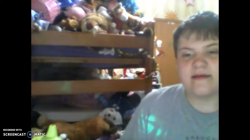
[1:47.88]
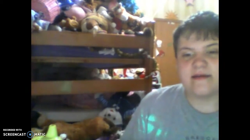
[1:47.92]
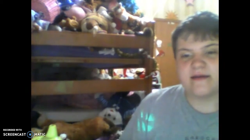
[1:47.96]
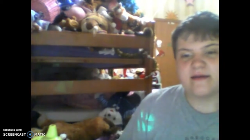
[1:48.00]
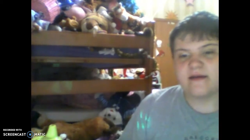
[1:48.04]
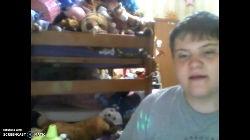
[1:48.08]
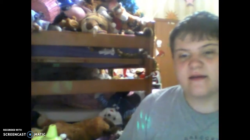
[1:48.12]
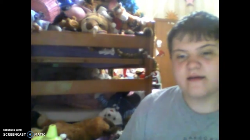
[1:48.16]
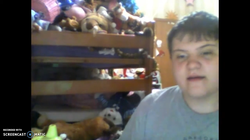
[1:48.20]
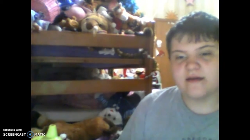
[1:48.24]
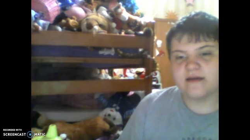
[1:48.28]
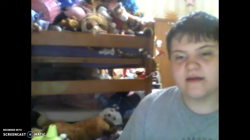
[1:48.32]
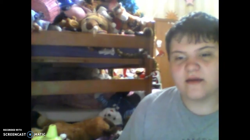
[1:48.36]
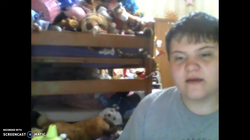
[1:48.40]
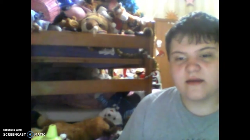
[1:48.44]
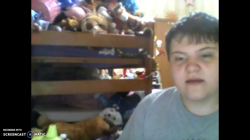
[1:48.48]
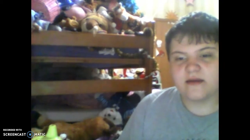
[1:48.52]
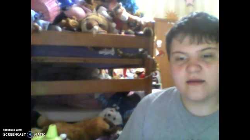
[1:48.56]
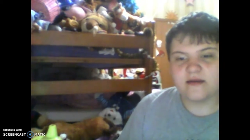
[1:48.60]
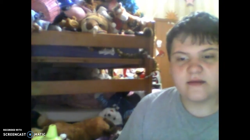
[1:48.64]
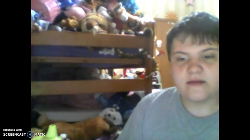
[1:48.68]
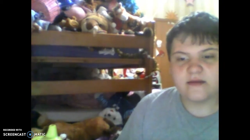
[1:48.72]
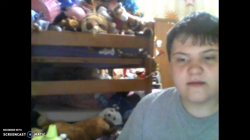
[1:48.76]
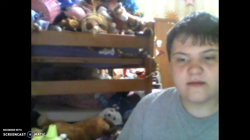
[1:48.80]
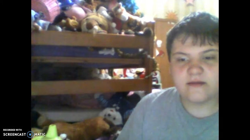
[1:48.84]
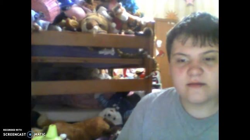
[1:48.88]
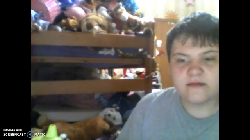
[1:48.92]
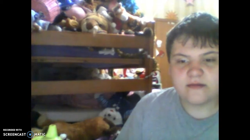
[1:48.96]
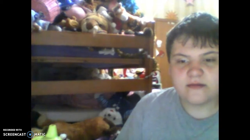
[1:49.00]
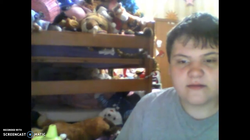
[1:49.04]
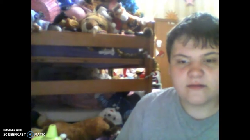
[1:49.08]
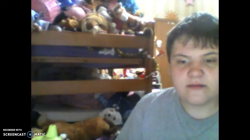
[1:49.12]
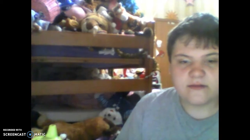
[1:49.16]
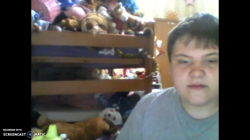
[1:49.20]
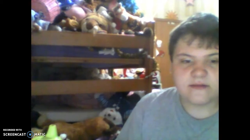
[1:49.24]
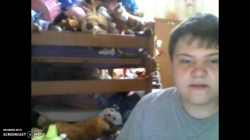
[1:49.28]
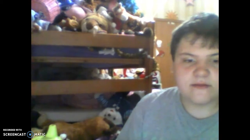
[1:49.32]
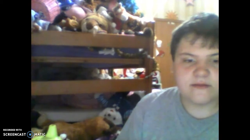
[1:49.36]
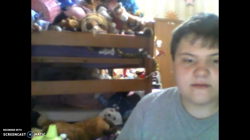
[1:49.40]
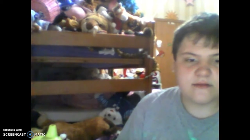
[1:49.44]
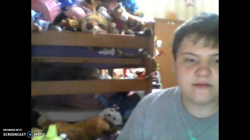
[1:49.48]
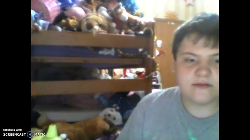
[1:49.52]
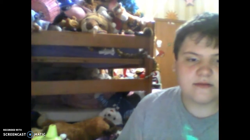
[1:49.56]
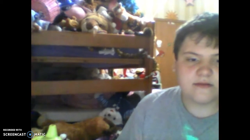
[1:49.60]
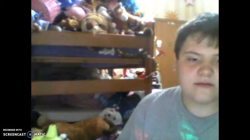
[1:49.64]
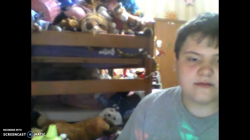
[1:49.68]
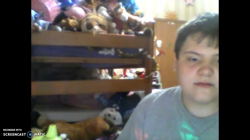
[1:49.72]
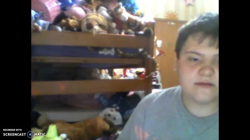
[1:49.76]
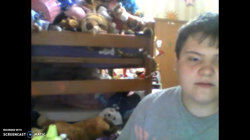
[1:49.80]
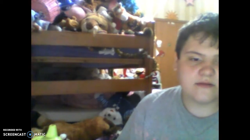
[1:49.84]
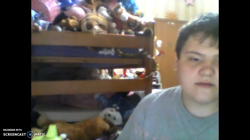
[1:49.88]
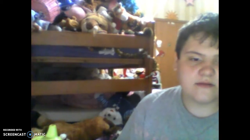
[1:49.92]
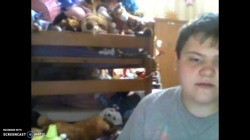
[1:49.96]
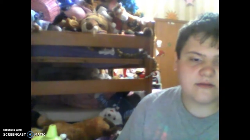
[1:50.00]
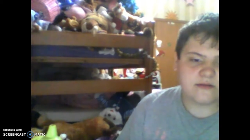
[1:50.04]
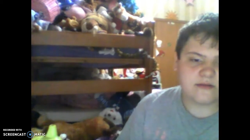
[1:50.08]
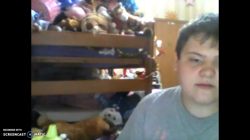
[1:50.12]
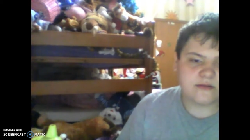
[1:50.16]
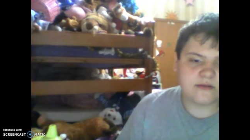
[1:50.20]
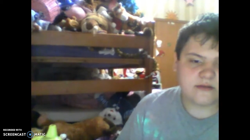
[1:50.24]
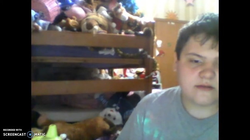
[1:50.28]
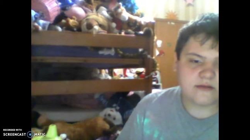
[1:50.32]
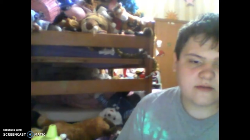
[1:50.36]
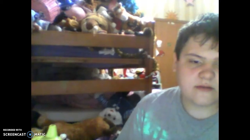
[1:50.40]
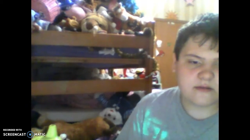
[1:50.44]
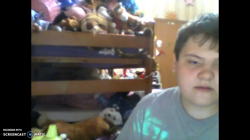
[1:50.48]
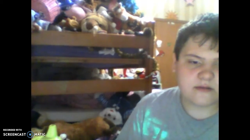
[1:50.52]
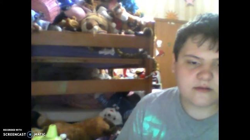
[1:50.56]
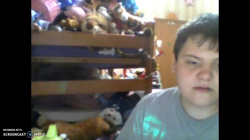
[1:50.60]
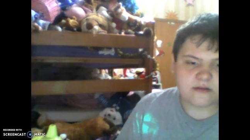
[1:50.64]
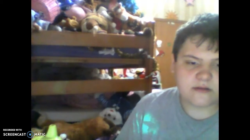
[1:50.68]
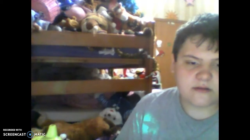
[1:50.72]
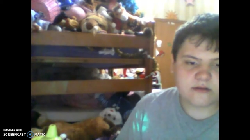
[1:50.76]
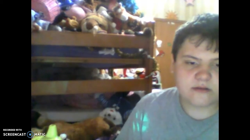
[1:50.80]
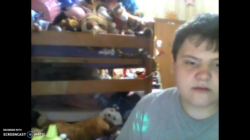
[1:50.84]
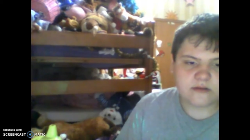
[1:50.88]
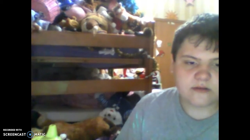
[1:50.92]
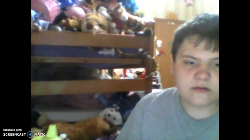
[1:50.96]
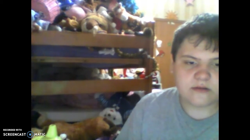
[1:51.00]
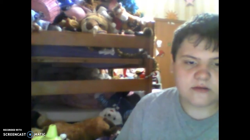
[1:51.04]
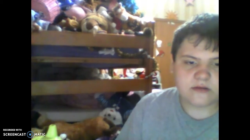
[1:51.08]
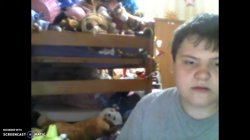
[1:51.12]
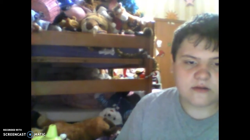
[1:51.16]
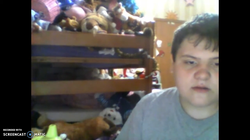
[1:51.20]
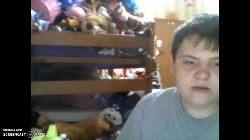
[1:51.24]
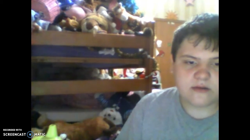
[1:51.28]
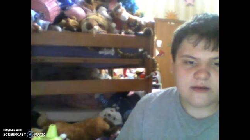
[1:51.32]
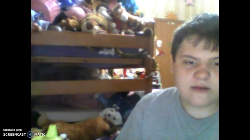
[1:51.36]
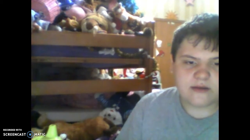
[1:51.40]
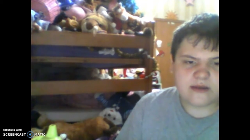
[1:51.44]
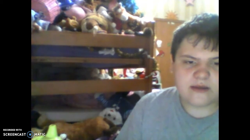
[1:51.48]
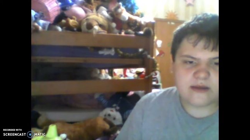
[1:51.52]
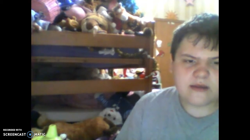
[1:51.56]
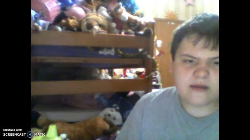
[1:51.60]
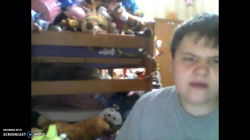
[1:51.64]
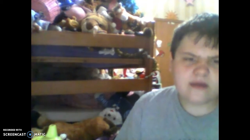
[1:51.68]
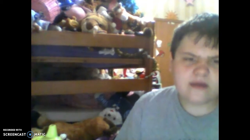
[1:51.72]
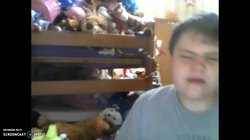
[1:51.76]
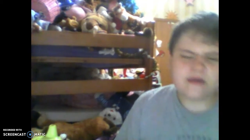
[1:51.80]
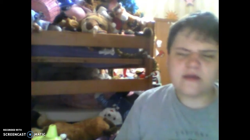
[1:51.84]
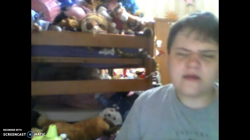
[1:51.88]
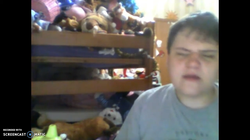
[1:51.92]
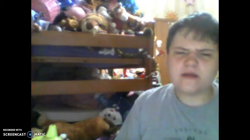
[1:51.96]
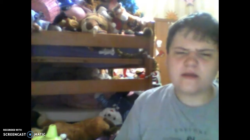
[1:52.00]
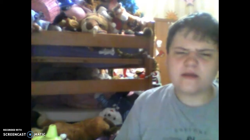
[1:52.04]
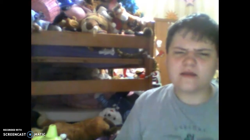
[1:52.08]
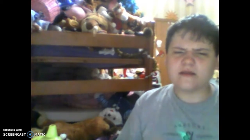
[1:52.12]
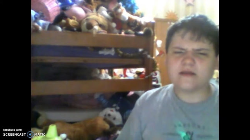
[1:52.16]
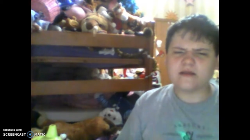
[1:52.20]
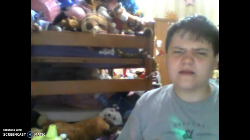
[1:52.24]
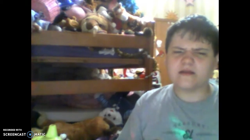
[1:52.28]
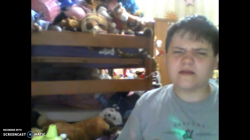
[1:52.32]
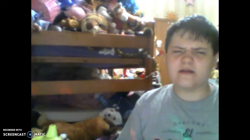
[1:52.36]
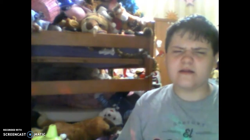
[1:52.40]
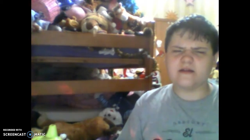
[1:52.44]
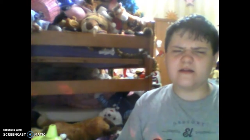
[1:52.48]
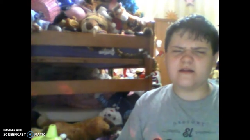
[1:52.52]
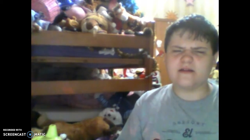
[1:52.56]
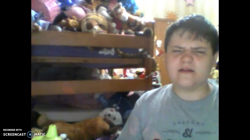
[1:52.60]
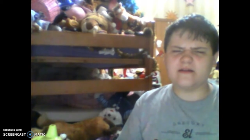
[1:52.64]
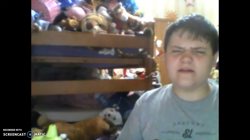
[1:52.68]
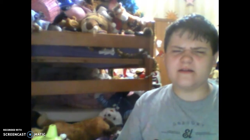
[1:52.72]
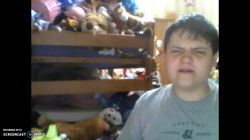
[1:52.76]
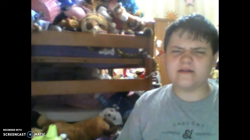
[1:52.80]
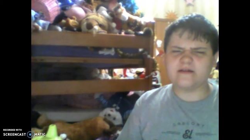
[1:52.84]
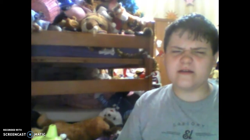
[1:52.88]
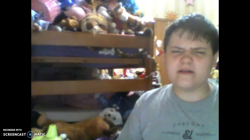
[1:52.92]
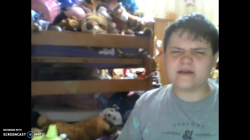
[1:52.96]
(silence)